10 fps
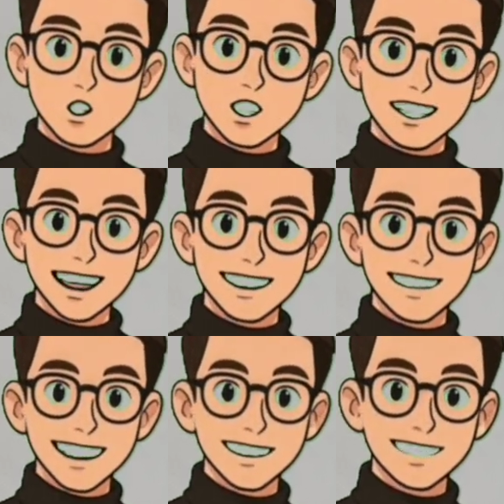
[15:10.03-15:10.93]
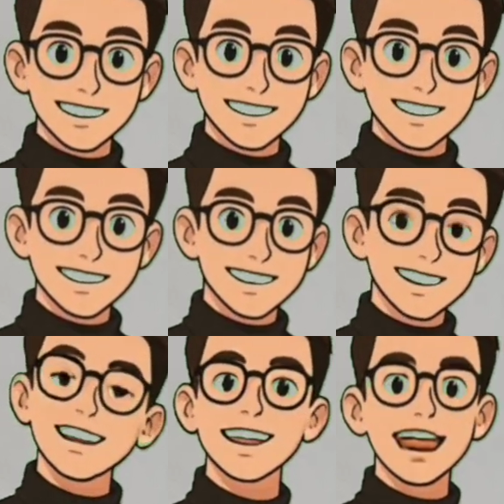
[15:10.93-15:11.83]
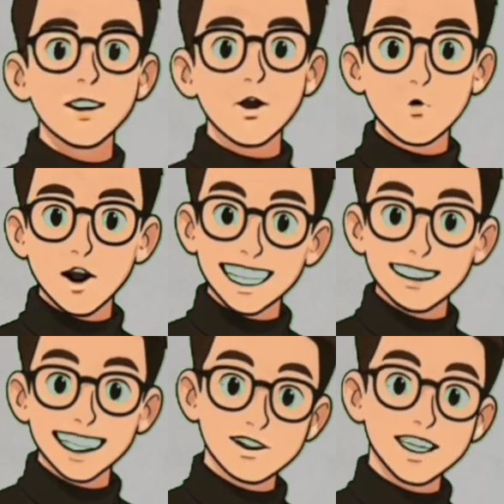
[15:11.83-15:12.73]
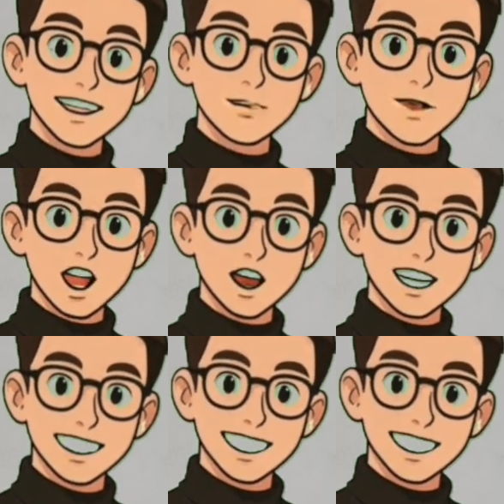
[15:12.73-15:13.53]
When the car, the source of the sound waves, is moving toward you,